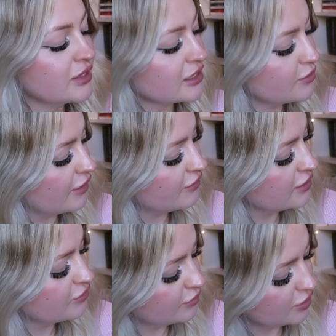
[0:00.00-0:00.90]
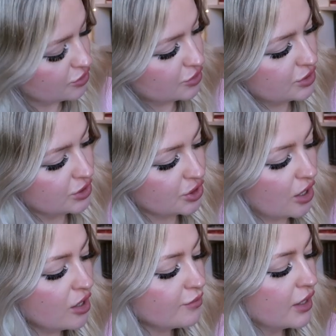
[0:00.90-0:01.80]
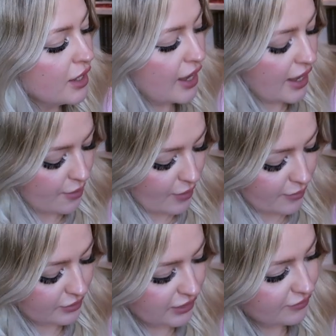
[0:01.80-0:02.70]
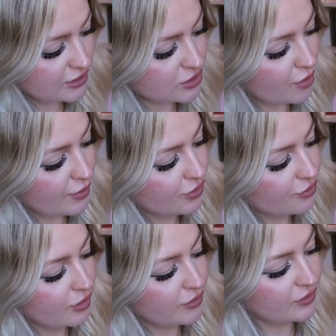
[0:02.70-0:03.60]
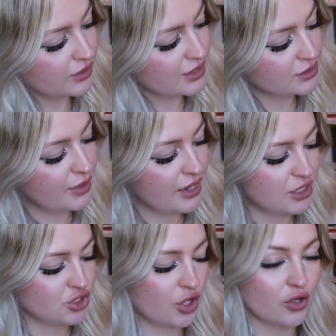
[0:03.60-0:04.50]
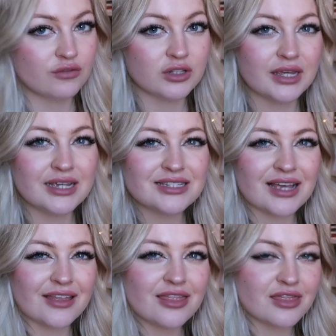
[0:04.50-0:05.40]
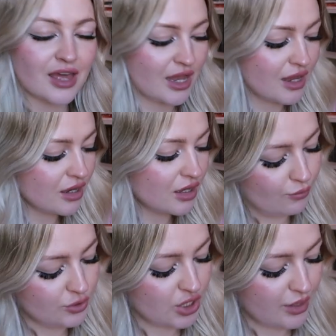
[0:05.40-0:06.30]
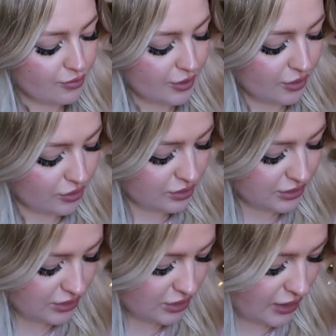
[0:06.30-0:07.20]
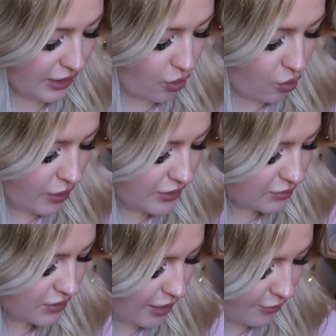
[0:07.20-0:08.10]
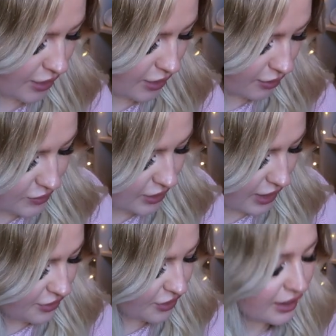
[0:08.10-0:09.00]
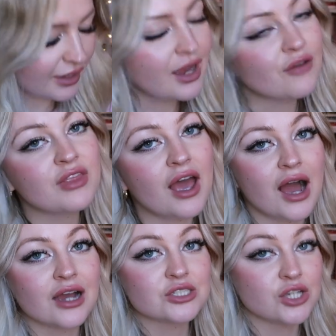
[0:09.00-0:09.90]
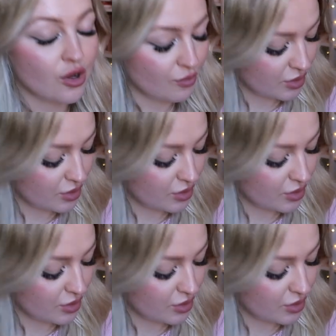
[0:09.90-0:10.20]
next we have this from the Dusty Shop. I believe these are my Throne of Glass page overlays, I think, which I pre-ordered like quite some time ago. So yeah, I think I have their ACOTAR